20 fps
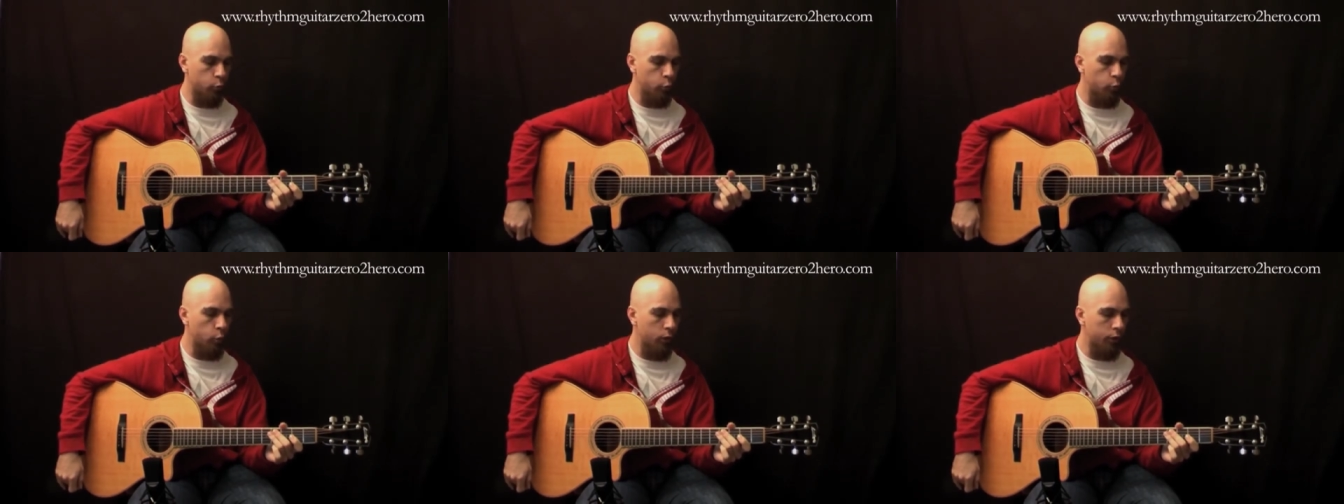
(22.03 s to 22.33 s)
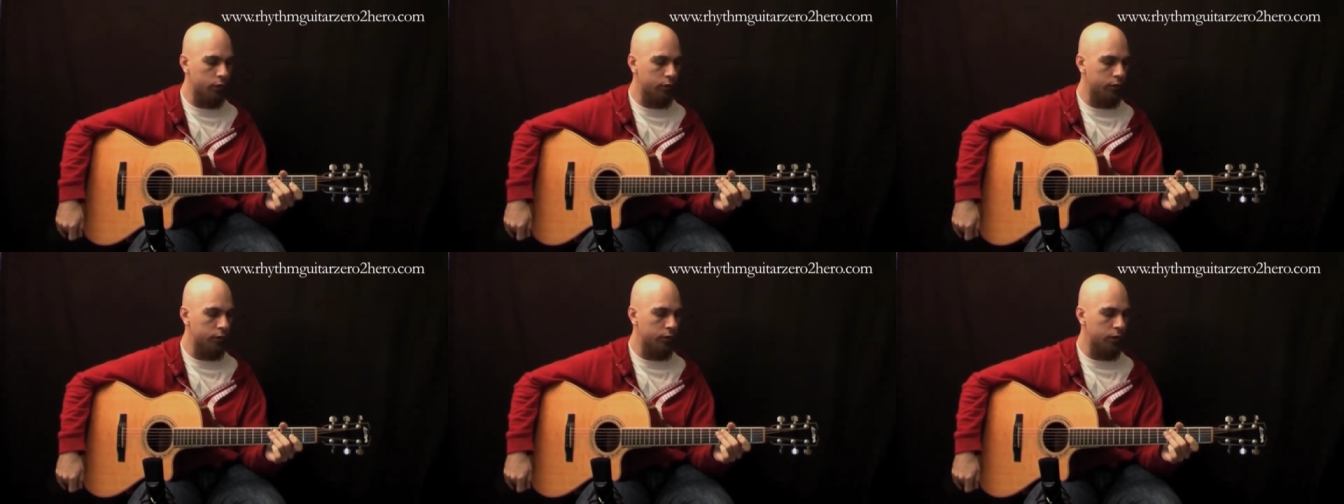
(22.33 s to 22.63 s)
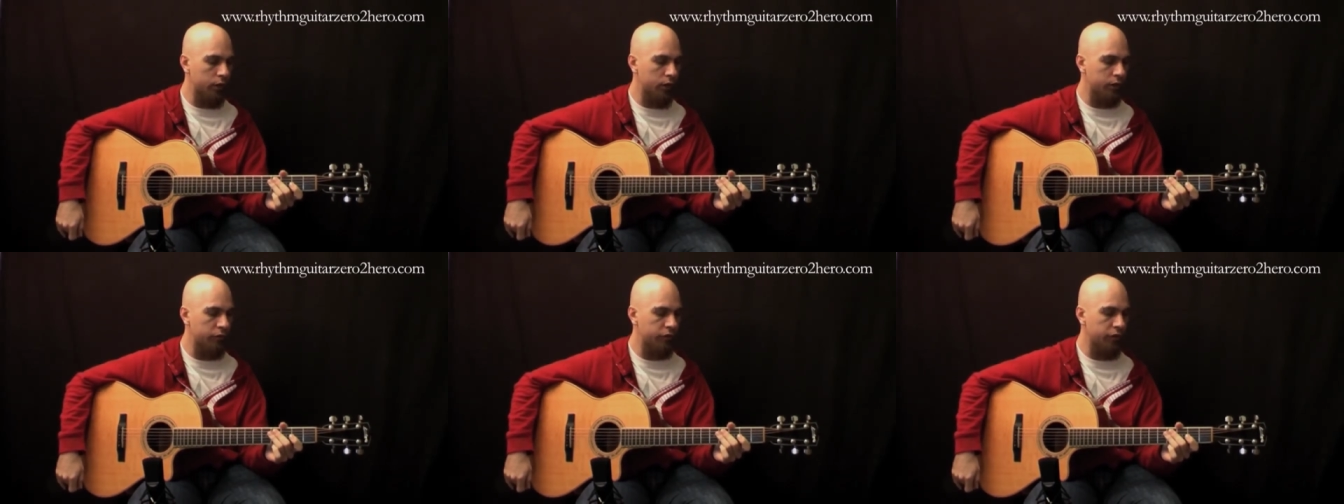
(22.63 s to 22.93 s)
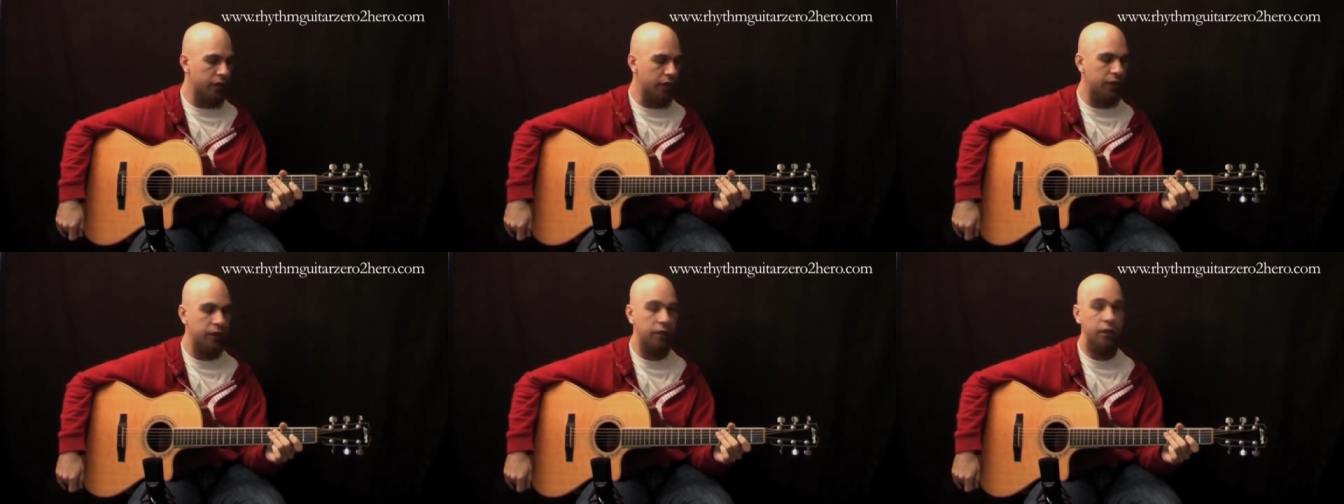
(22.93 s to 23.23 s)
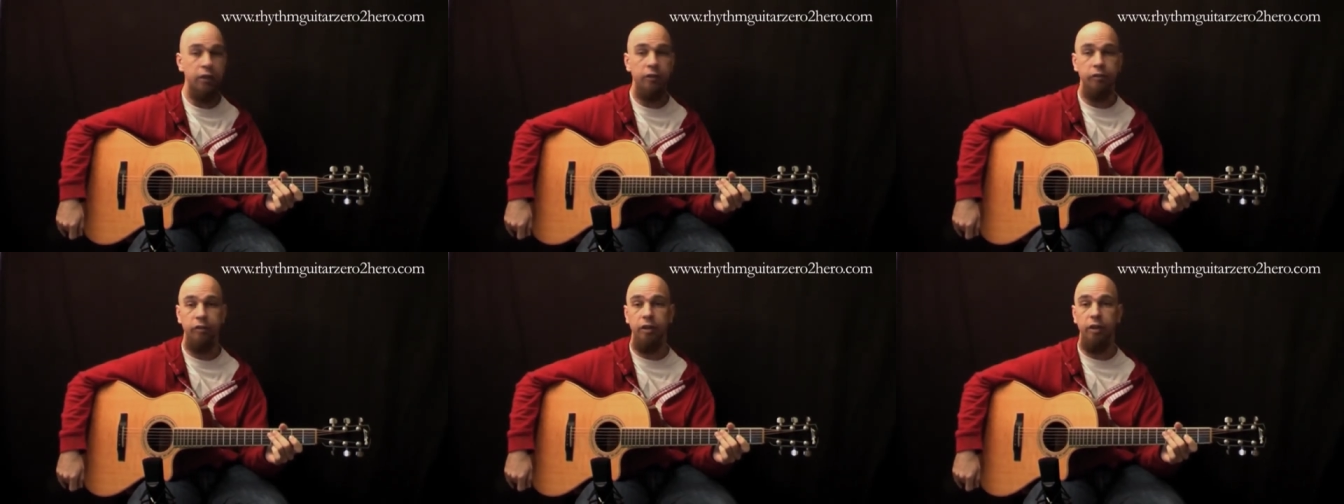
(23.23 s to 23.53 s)
what
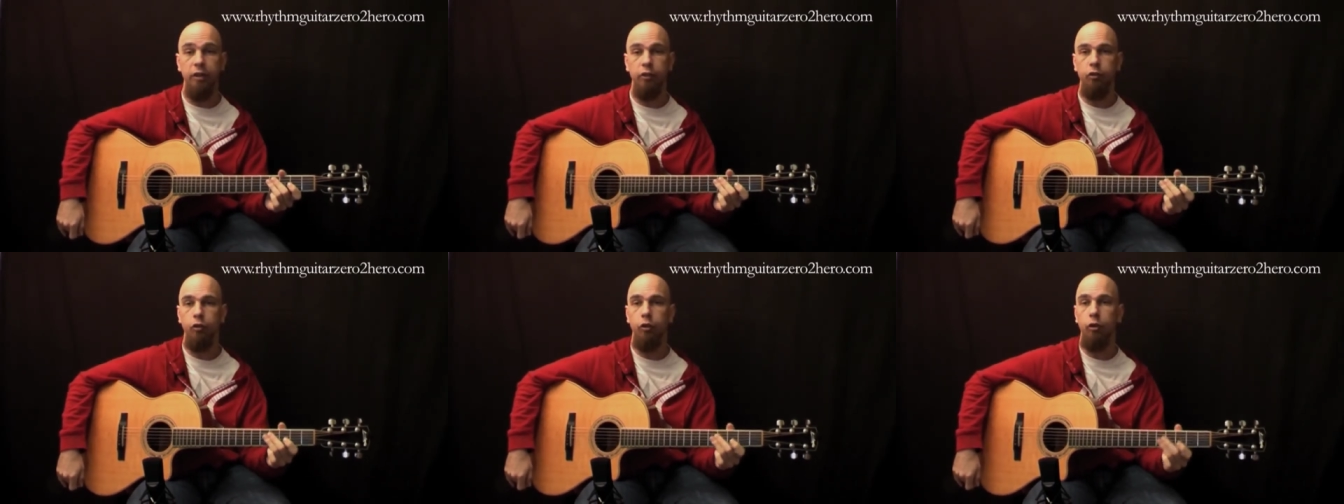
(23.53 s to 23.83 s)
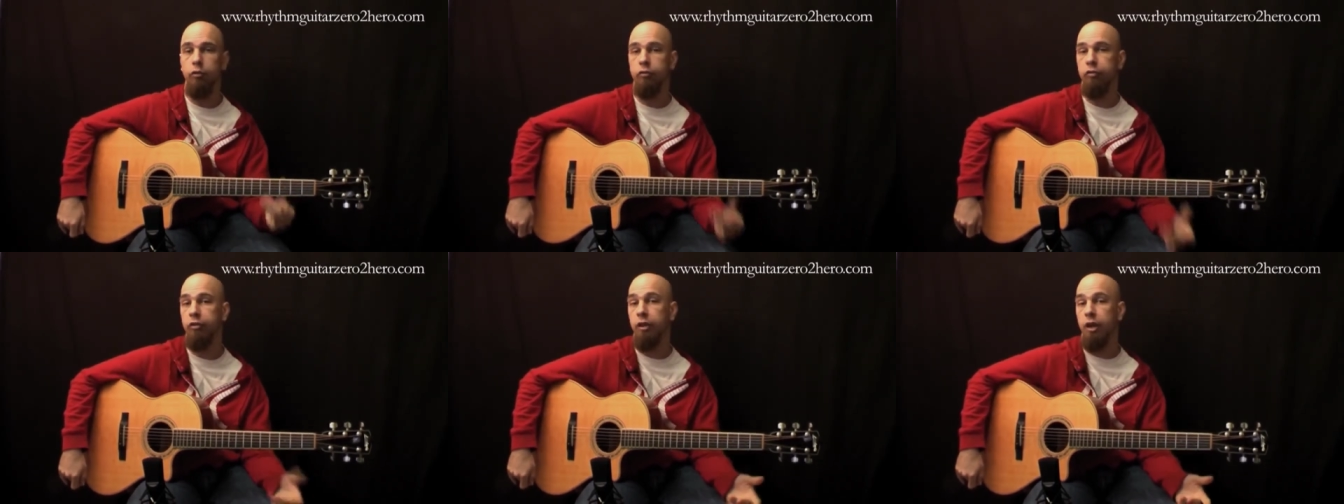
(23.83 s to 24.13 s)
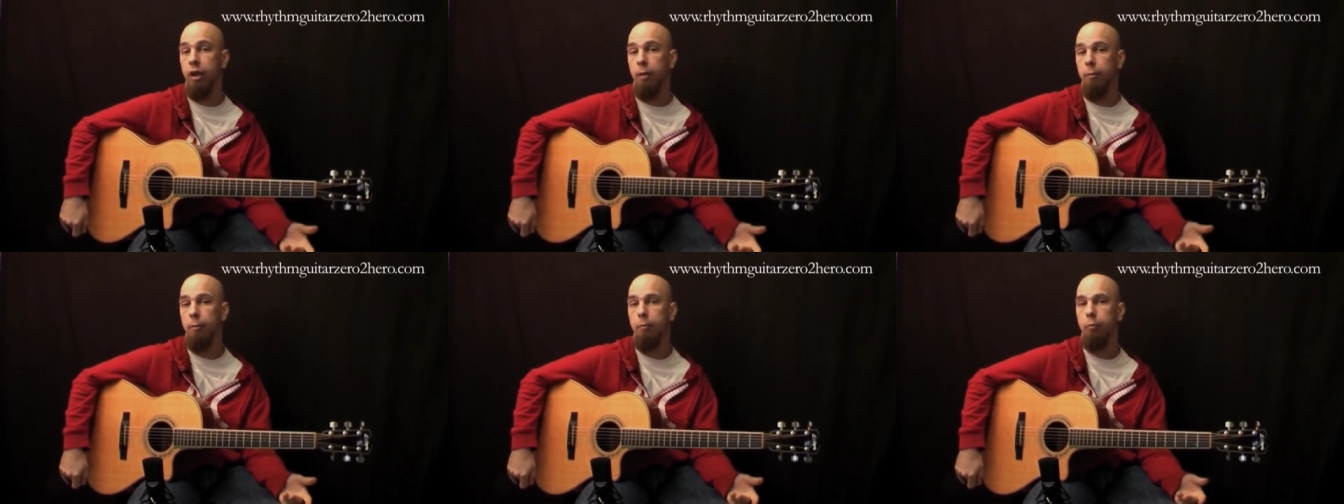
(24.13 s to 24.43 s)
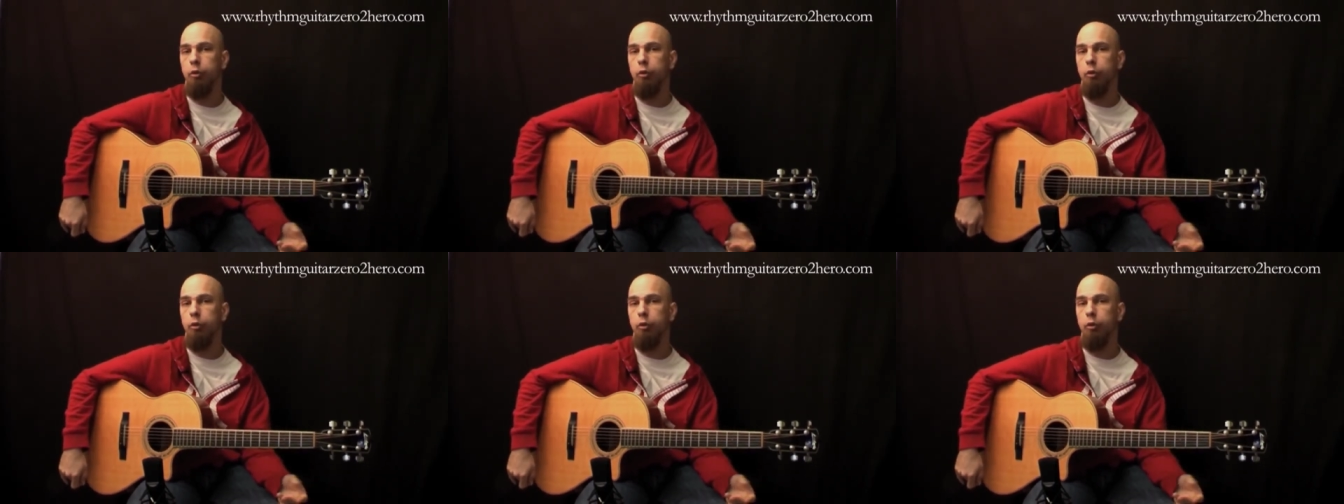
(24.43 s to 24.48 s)
exactly is a guitar setup?